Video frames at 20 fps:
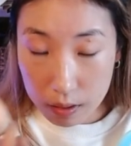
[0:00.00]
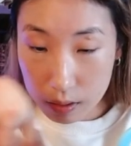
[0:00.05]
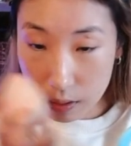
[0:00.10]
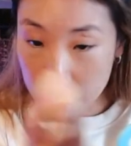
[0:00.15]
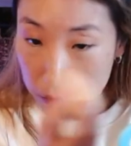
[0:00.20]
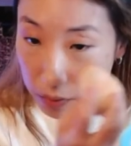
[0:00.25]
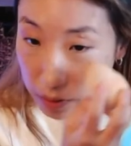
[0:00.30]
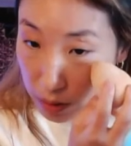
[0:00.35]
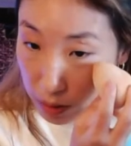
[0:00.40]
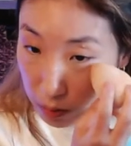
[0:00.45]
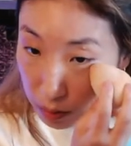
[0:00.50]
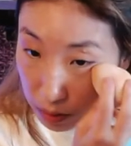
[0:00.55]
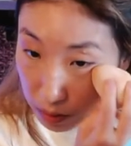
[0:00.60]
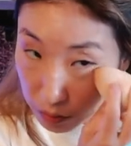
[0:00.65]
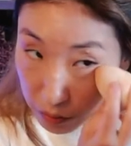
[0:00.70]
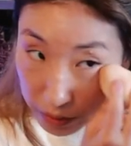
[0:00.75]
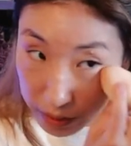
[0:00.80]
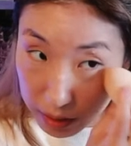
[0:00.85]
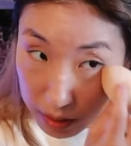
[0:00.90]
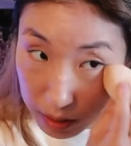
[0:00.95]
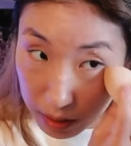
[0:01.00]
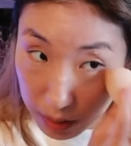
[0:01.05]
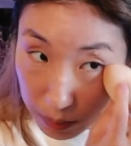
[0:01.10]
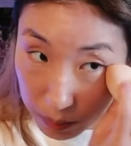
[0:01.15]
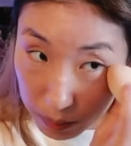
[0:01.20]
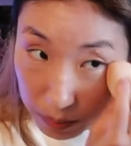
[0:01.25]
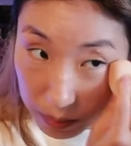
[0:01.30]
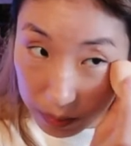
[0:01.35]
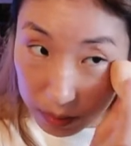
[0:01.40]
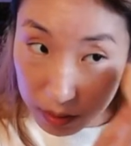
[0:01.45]
I feel like we're on
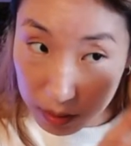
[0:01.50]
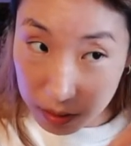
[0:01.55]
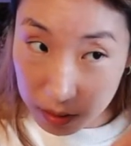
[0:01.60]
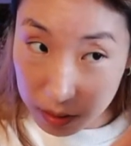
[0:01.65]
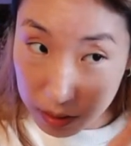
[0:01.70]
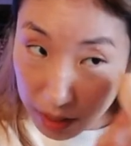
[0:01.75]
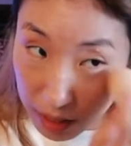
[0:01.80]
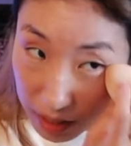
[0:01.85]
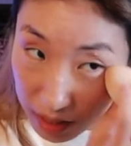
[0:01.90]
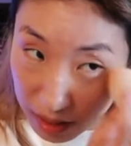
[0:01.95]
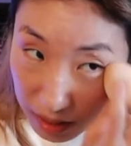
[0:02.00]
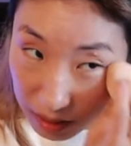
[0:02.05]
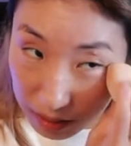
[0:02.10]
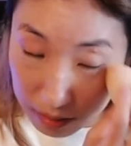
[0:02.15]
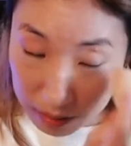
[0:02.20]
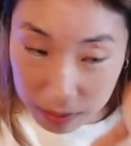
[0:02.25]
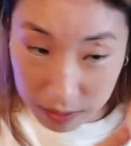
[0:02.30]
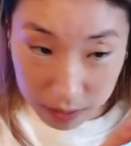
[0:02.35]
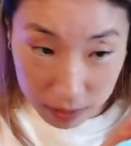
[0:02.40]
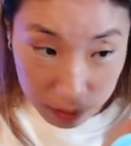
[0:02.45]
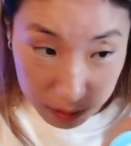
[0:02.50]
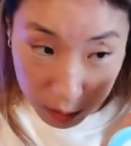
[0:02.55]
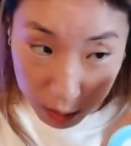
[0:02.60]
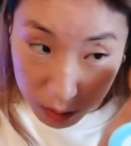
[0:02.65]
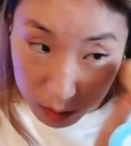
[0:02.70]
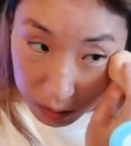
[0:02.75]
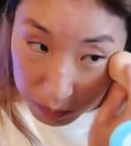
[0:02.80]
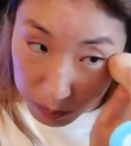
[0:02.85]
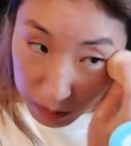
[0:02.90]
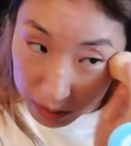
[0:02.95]
FaceTime. Yeah,
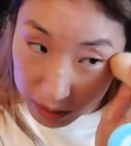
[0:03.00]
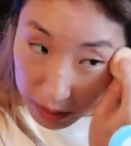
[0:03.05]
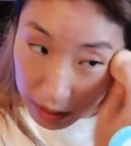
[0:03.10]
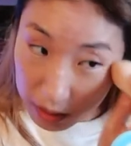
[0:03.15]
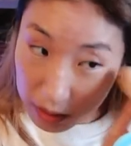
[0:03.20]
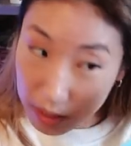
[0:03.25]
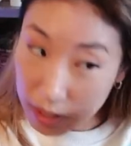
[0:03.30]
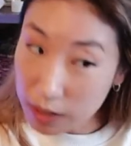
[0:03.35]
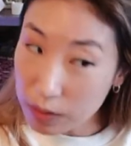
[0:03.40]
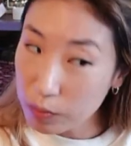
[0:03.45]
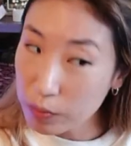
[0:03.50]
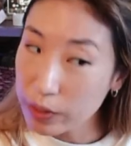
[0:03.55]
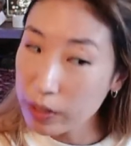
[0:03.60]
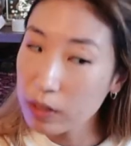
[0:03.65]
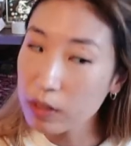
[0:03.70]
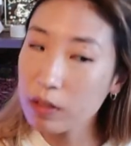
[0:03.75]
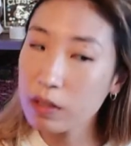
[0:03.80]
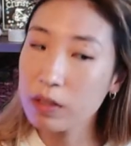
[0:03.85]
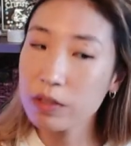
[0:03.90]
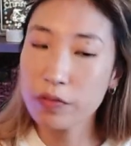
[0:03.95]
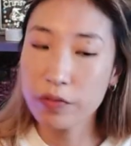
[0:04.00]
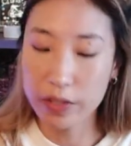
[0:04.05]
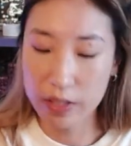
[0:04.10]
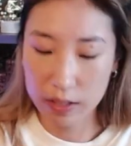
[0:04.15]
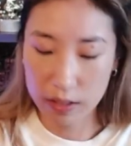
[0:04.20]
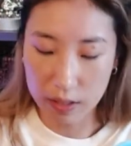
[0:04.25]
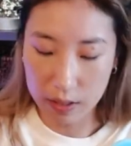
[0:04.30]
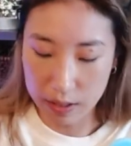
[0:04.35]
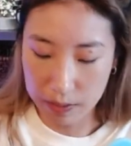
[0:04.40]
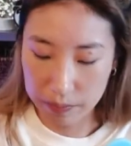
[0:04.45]
just pretend that we are on
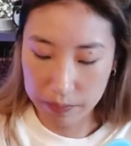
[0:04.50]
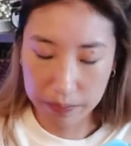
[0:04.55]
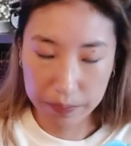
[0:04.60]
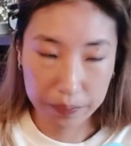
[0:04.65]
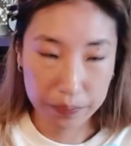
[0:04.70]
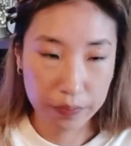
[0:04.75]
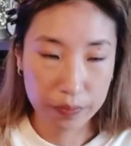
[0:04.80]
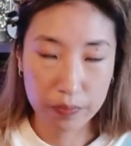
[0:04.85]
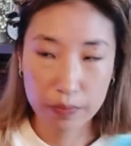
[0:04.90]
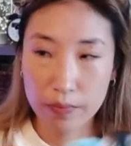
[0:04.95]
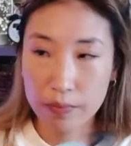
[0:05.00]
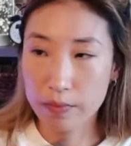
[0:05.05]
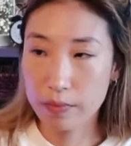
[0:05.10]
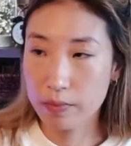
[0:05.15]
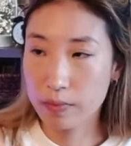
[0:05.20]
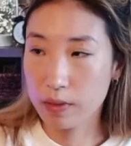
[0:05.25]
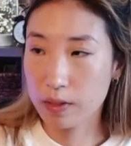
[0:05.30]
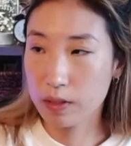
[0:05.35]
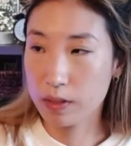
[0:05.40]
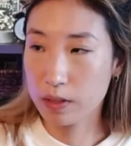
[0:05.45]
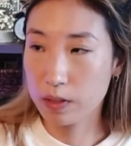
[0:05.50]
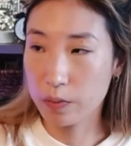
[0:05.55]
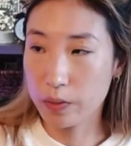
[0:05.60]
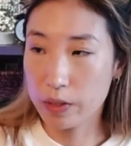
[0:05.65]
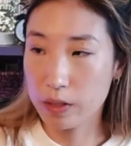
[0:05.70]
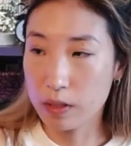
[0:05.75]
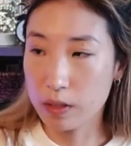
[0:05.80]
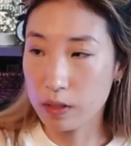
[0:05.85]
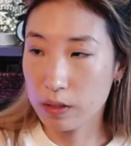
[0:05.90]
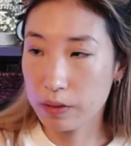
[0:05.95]
FaceTime. Because we
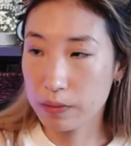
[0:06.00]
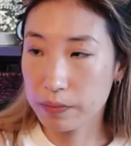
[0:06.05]
are.